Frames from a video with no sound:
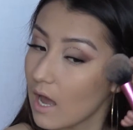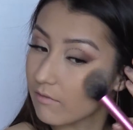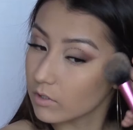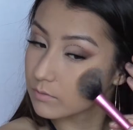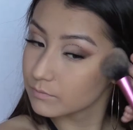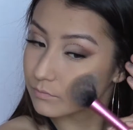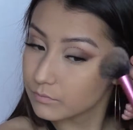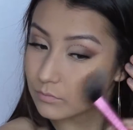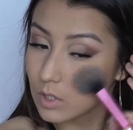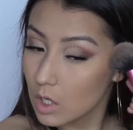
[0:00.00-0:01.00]
ever
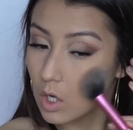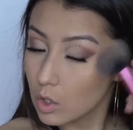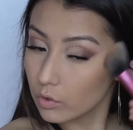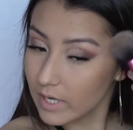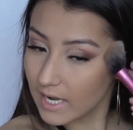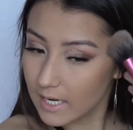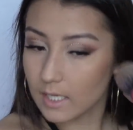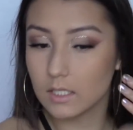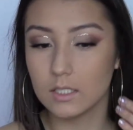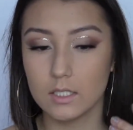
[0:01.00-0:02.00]

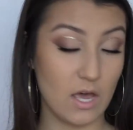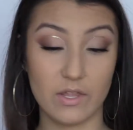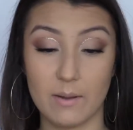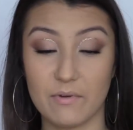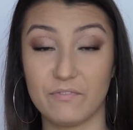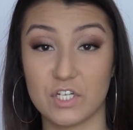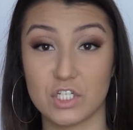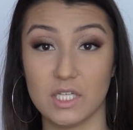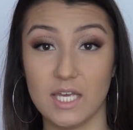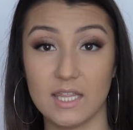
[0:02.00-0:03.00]
created. Now that I'm
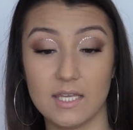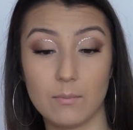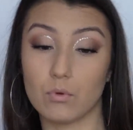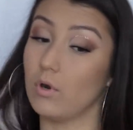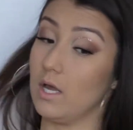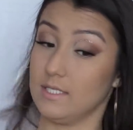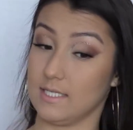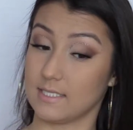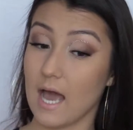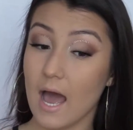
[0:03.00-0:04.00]
officially the
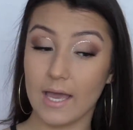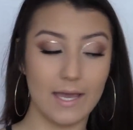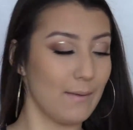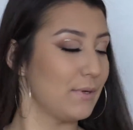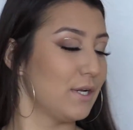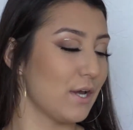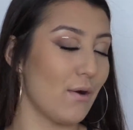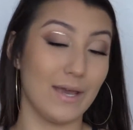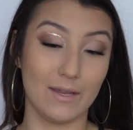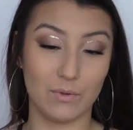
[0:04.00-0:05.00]
bronziest guy, I'm gonna
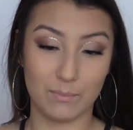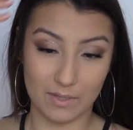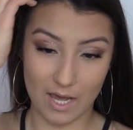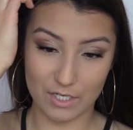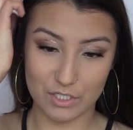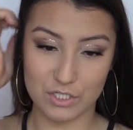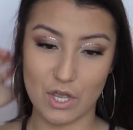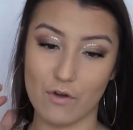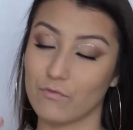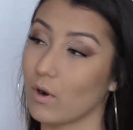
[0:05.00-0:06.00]
go in with blush.
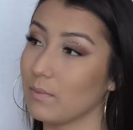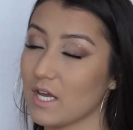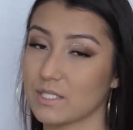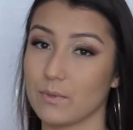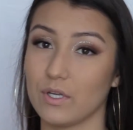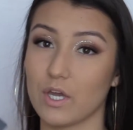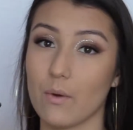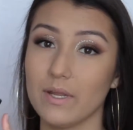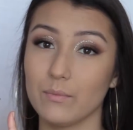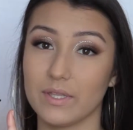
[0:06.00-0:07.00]
So for blush, I'm gonna
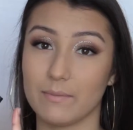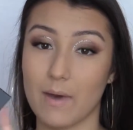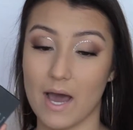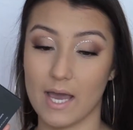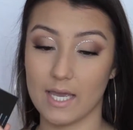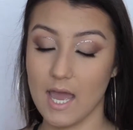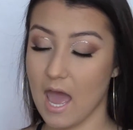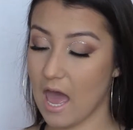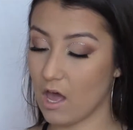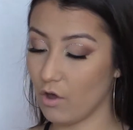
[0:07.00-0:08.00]
go in with my
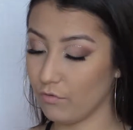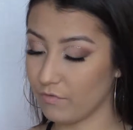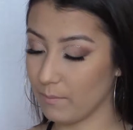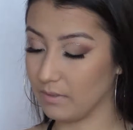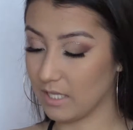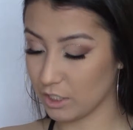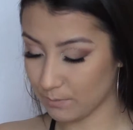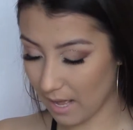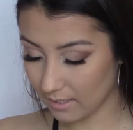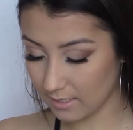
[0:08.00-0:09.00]
e.l.f. blush
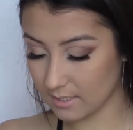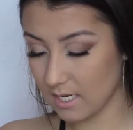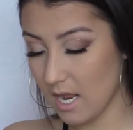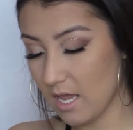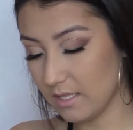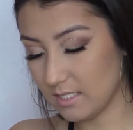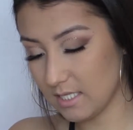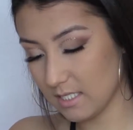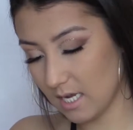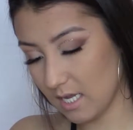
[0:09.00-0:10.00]
palette. This
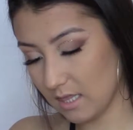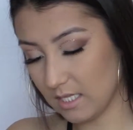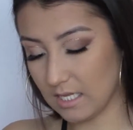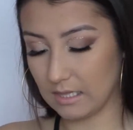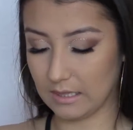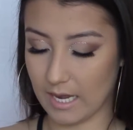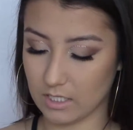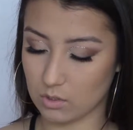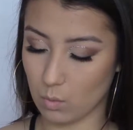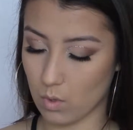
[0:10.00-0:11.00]
is in the
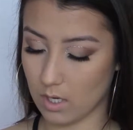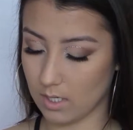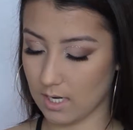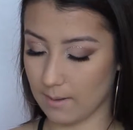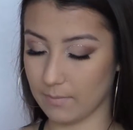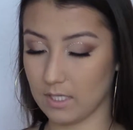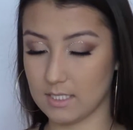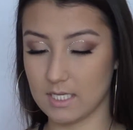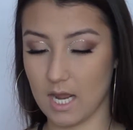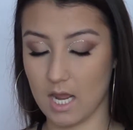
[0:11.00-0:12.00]
light one, and I'm
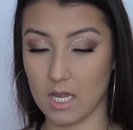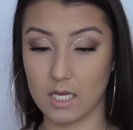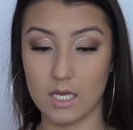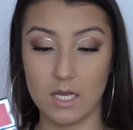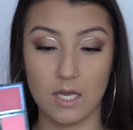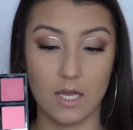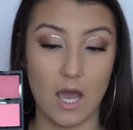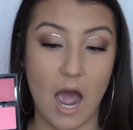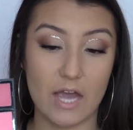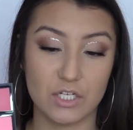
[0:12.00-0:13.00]
gonna take,
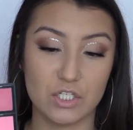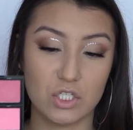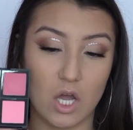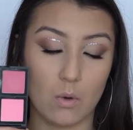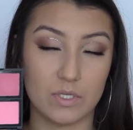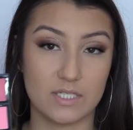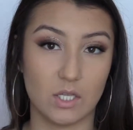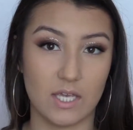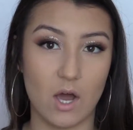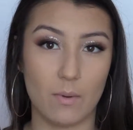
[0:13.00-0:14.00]
I just was
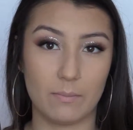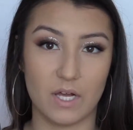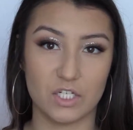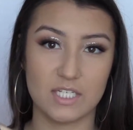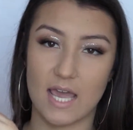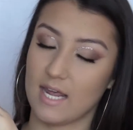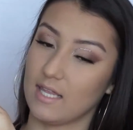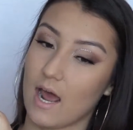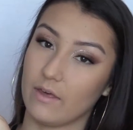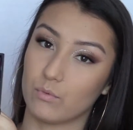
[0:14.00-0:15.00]
looking at all my blushes, and
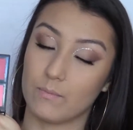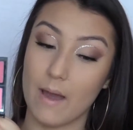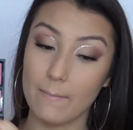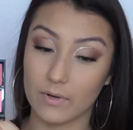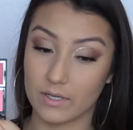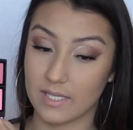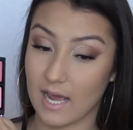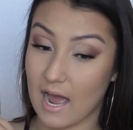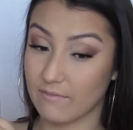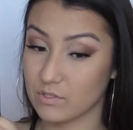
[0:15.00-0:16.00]
then I remembered that I
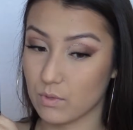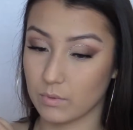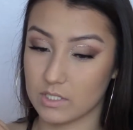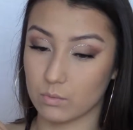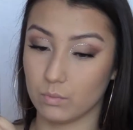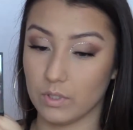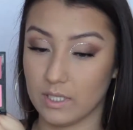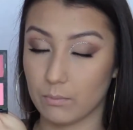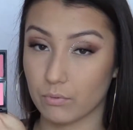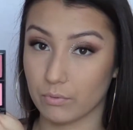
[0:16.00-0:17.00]
have this one with this
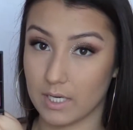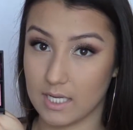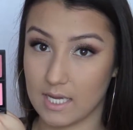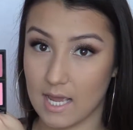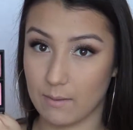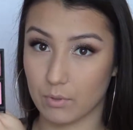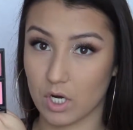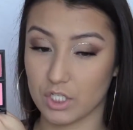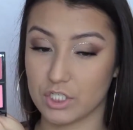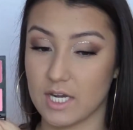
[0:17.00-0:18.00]
really pretty
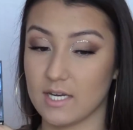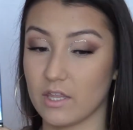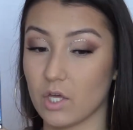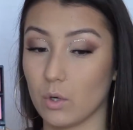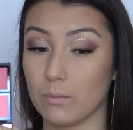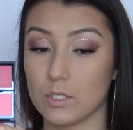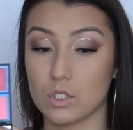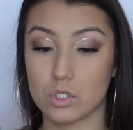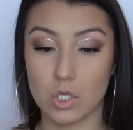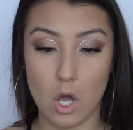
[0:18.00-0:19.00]
apricot shade, and I thought it would be
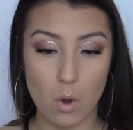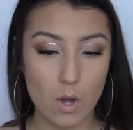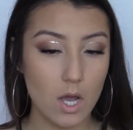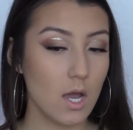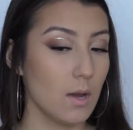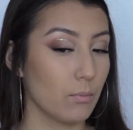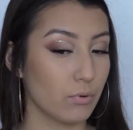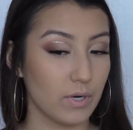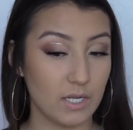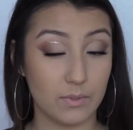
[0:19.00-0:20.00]
so
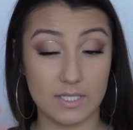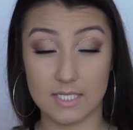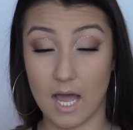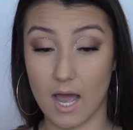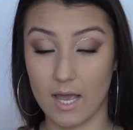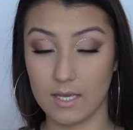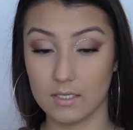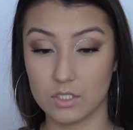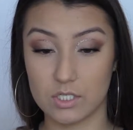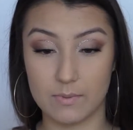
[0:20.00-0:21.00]
pretty with this
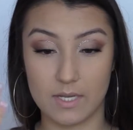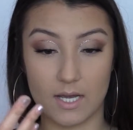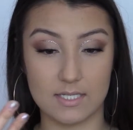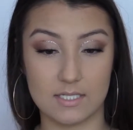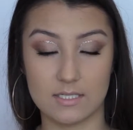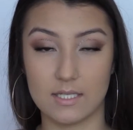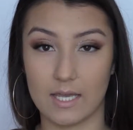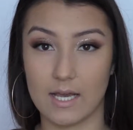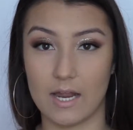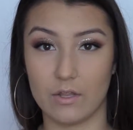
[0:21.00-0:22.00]
eye, just because it's
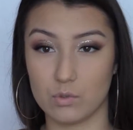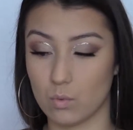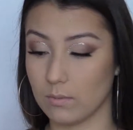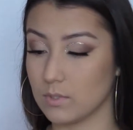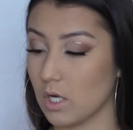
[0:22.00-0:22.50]
like kind of those warm